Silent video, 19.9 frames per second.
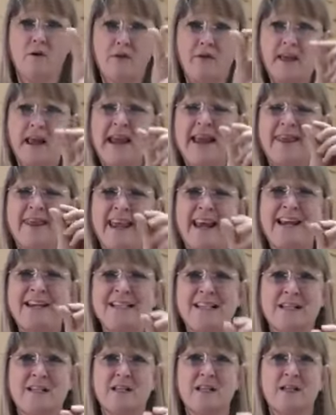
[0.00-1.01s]
things
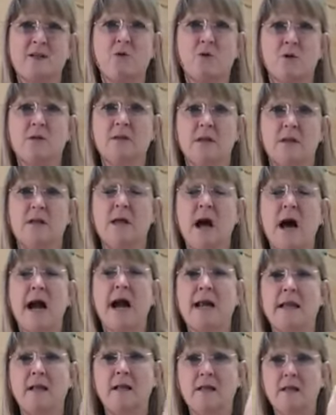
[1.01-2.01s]
that distort the
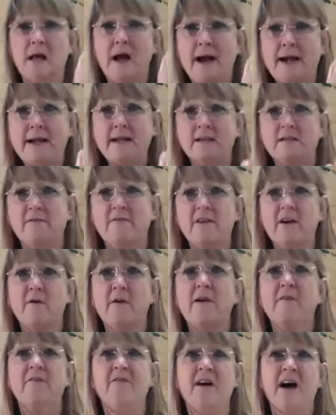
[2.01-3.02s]
line. The line is
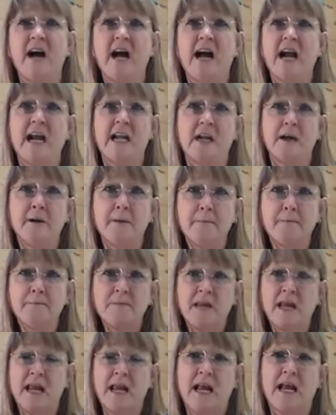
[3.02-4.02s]
very fine,
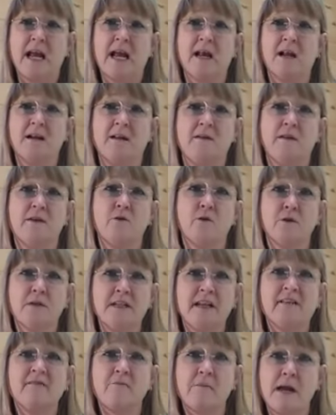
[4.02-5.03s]
and those
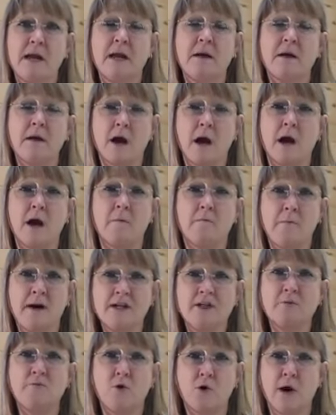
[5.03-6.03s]
give me
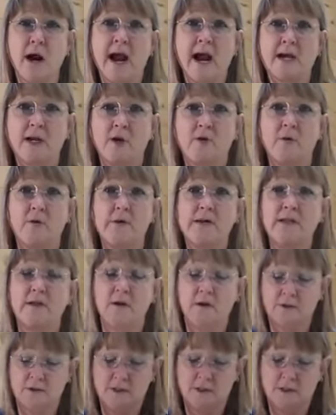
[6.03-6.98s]
much more accurate results.